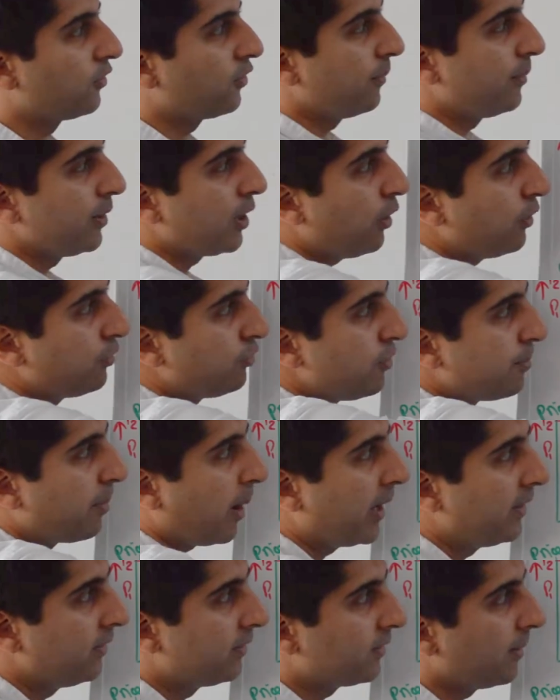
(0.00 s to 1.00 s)
So if we go through
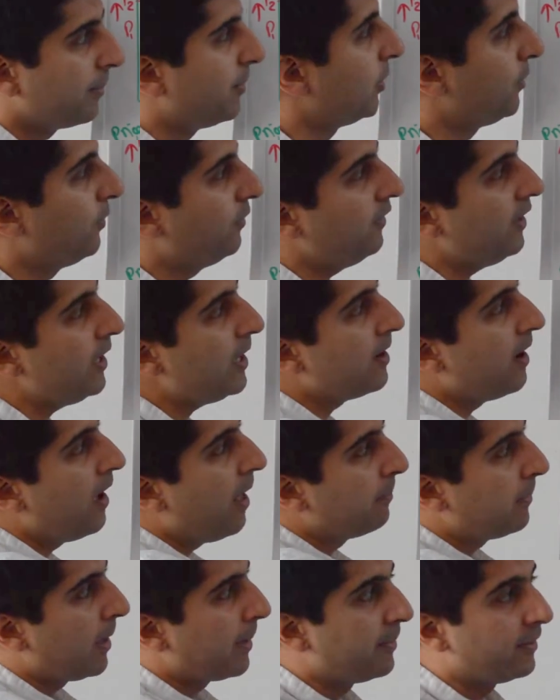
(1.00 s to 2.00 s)
PINTSWC,
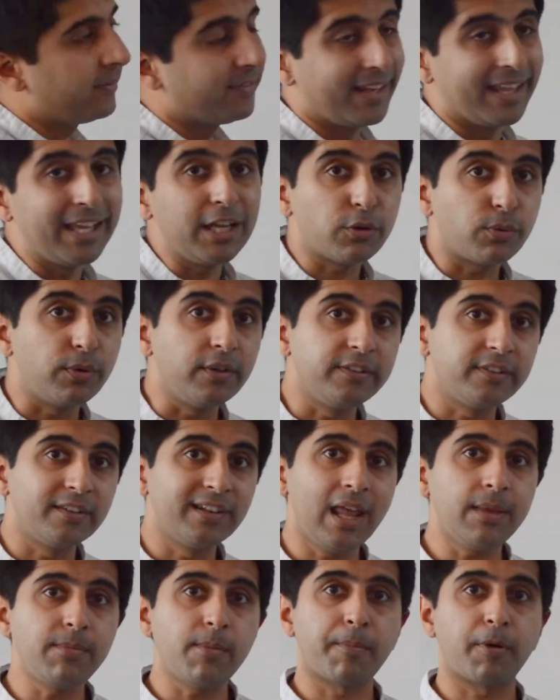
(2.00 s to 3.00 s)
maybe it's an increase
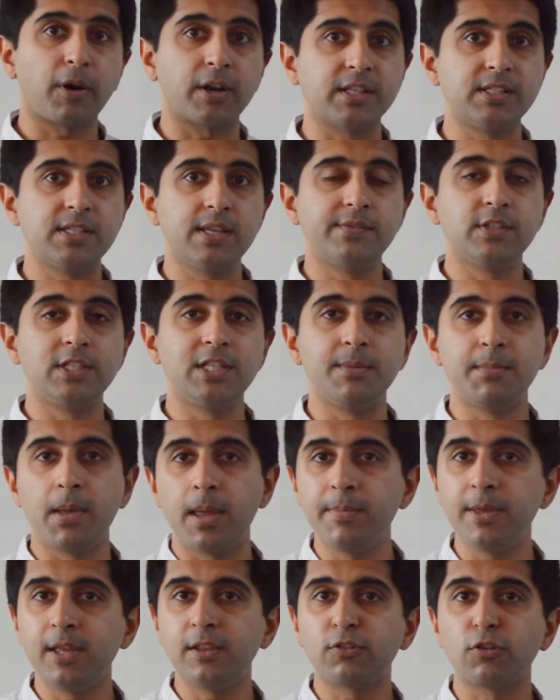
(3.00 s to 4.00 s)
in labour productivity,
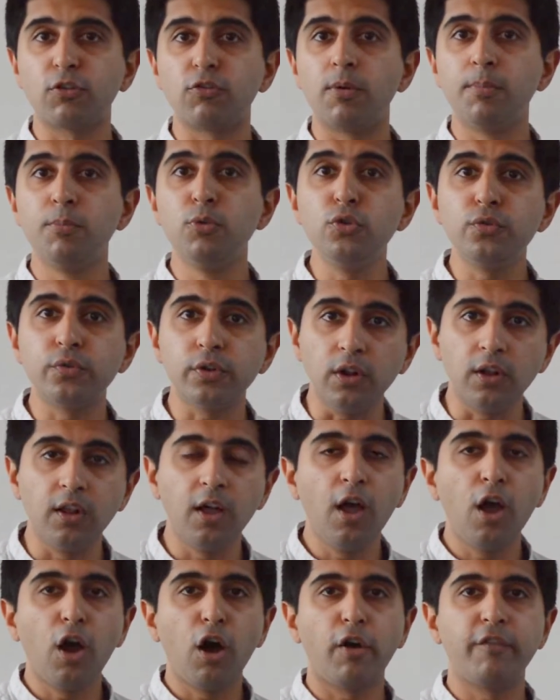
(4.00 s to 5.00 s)
maybe it's a removal
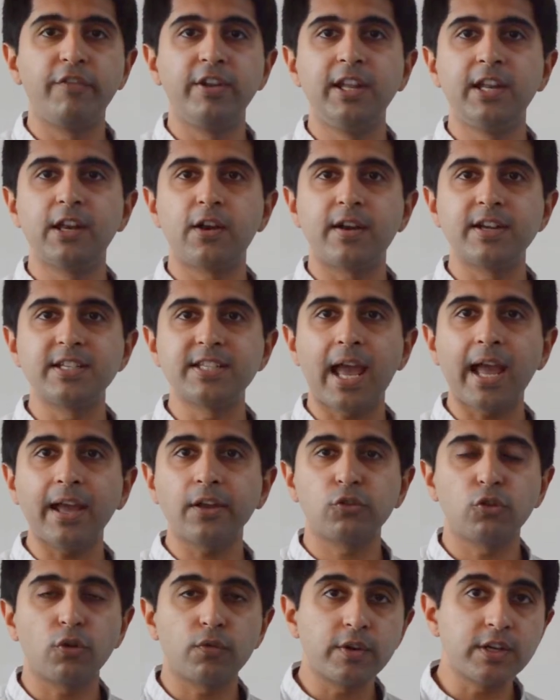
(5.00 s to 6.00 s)
of an indirect
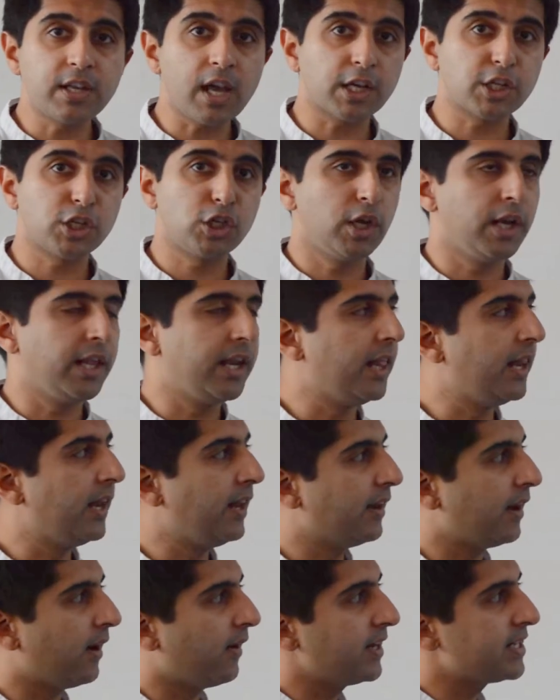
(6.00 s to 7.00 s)
tax or a reduction in an
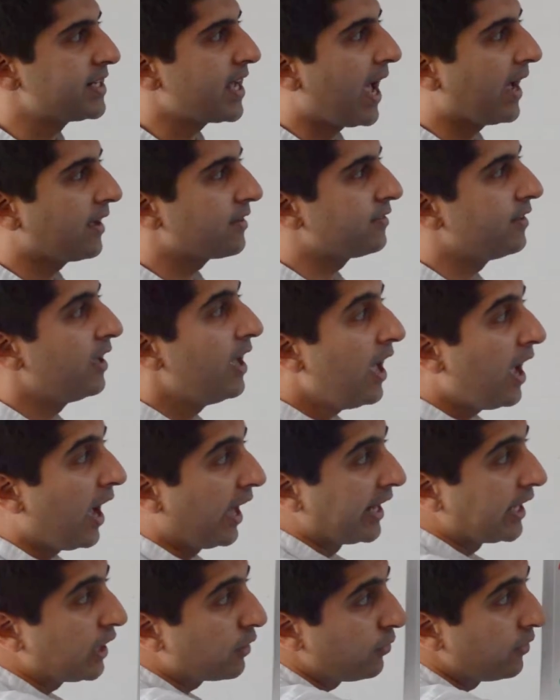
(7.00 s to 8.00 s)
indirect tax,
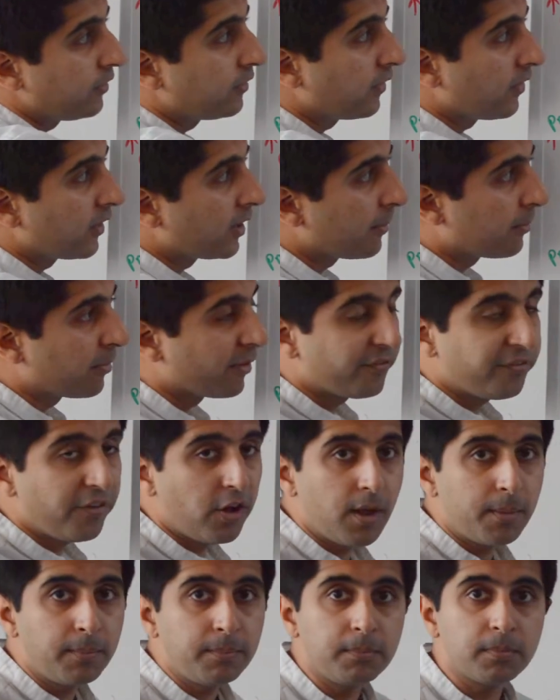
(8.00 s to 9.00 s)
an increase in the number of
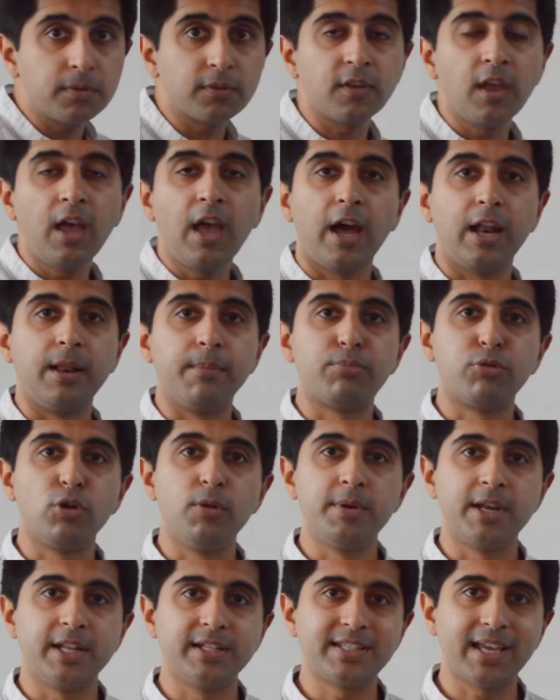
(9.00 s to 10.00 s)
firms, an
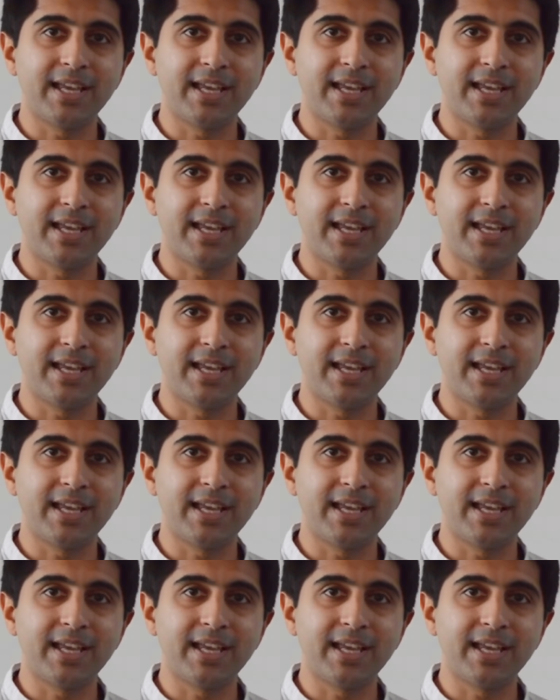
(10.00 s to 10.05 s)
improvement in